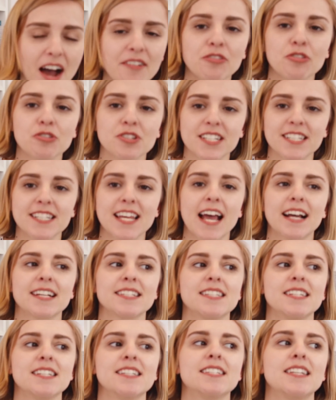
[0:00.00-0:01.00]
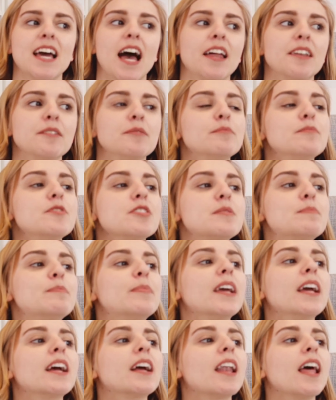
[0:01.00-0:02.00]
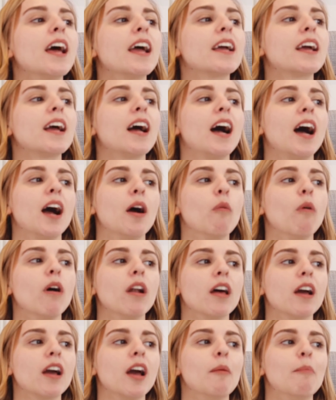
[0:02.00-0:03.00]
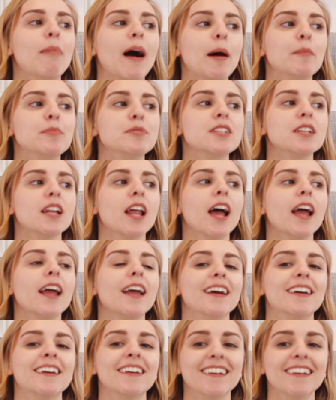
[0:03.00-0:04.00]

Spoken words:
I've already texted Dan just being like, I want a kebab tonight.